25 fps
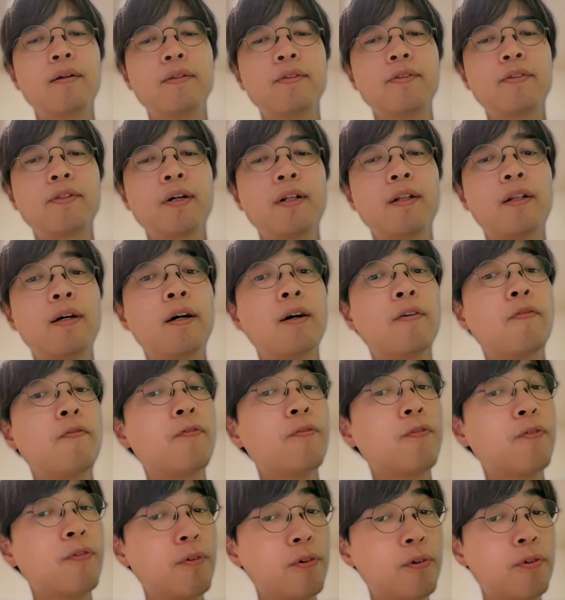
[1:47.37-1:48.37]
There are
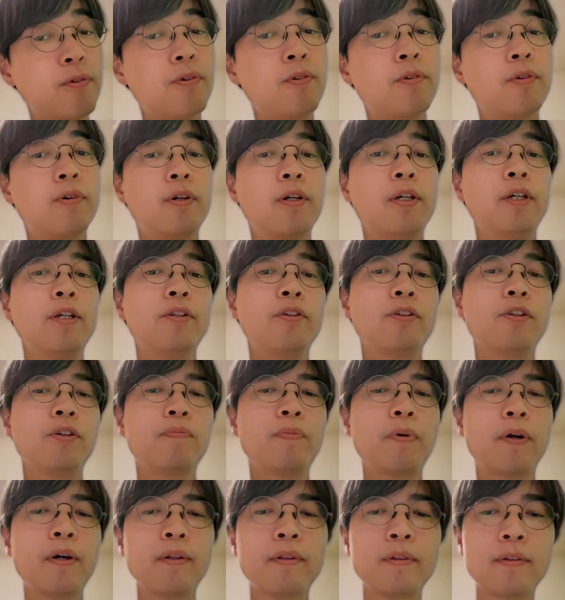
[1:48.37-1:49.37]
four
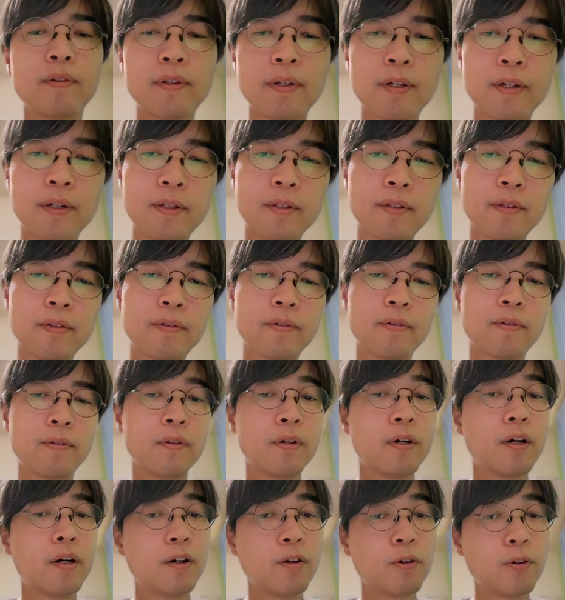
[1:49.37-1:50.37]
independent
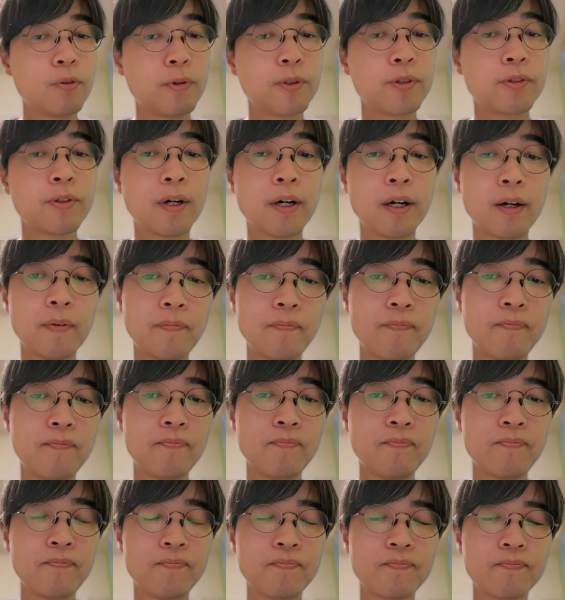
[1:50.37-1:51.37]
robot arm
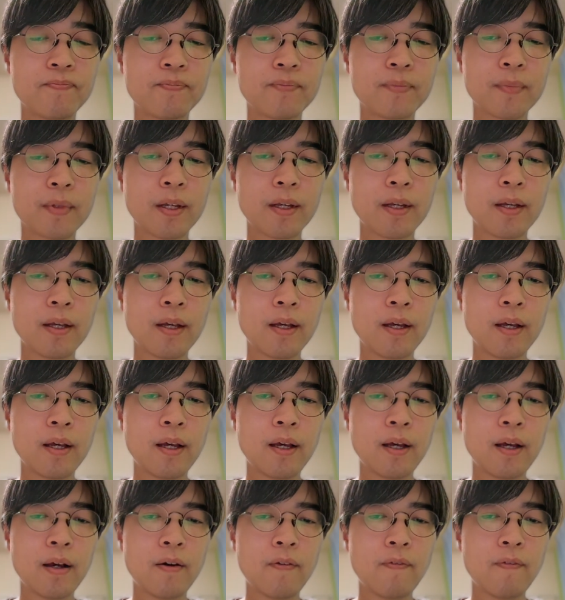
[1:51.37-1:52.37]

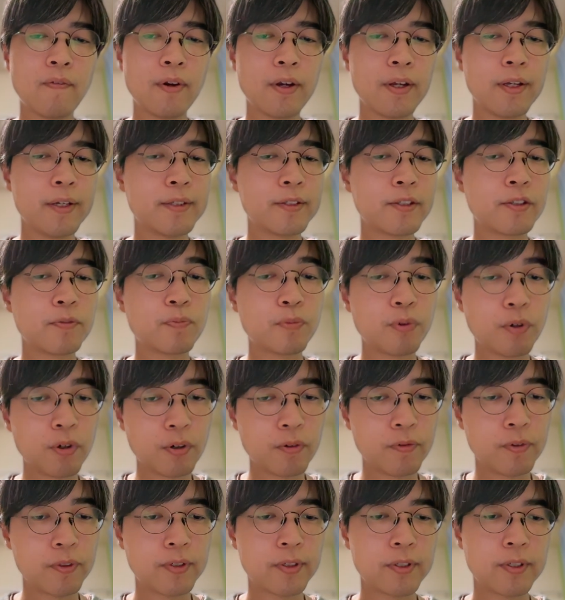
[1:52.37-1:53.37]
with
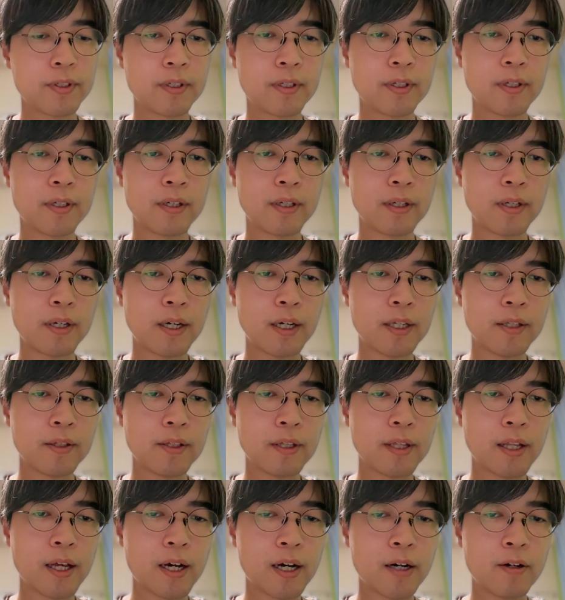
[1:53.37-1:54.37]
probes,
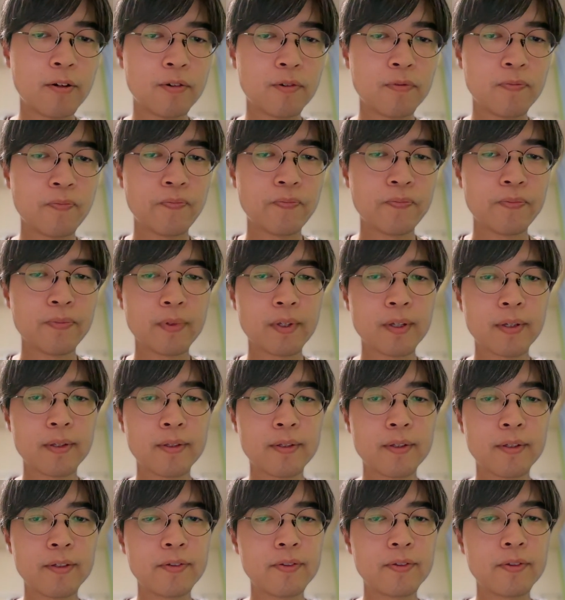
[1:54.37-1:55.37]
and now
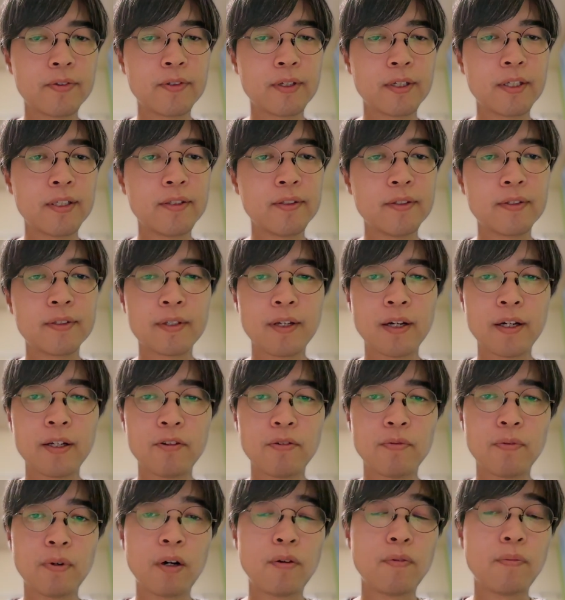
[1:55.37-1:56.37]
this is the inside
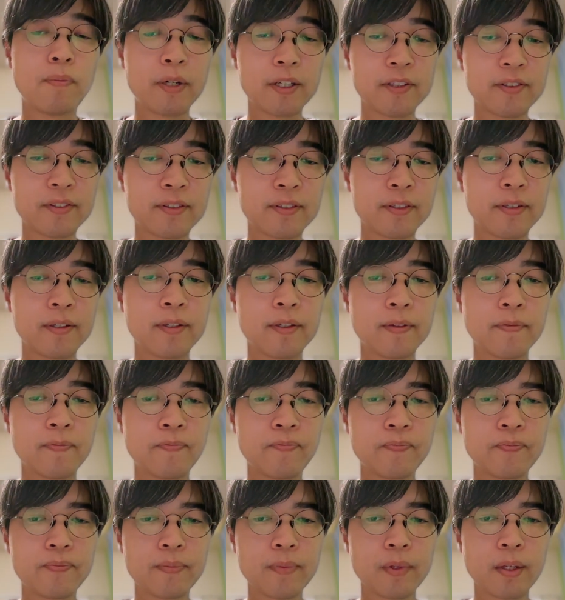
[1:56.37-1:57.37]
of our machine.
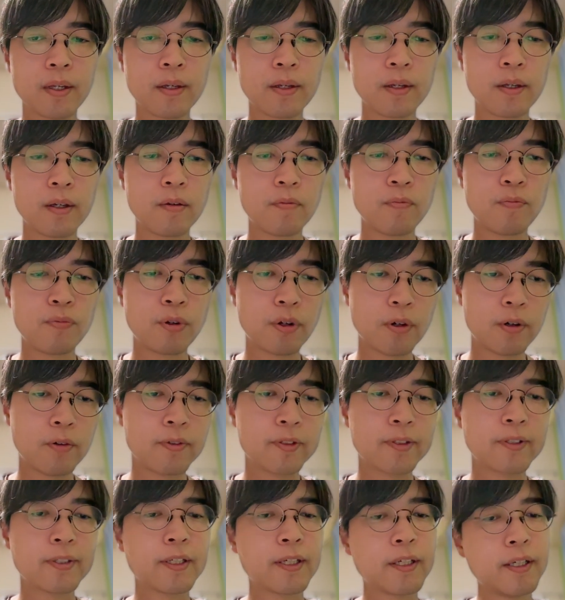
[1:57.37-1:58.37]

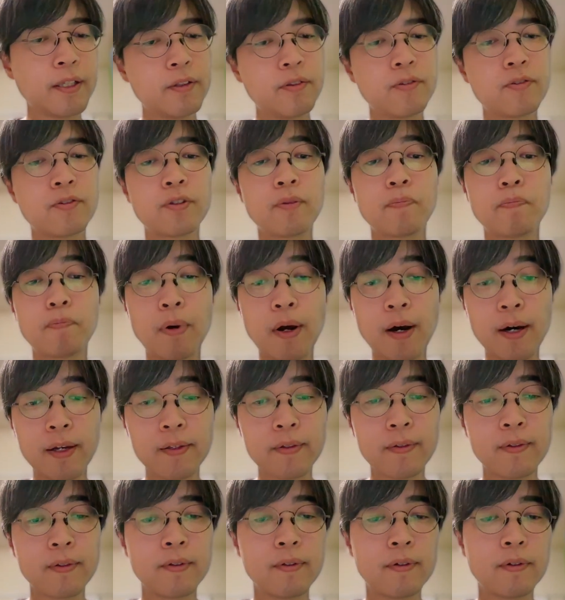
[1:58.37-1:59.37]
Probes hit the part
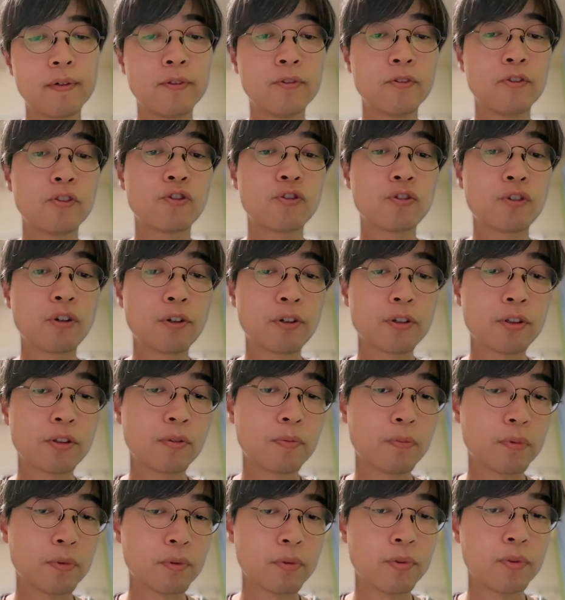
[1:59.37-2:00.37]
on the
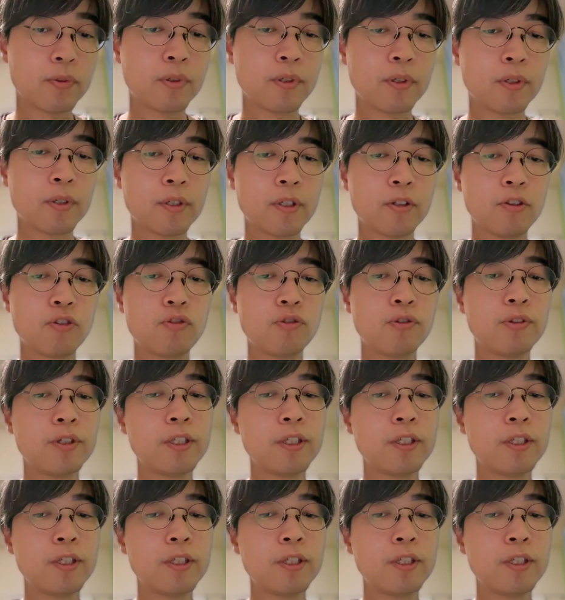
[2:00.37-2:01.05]
circuit board to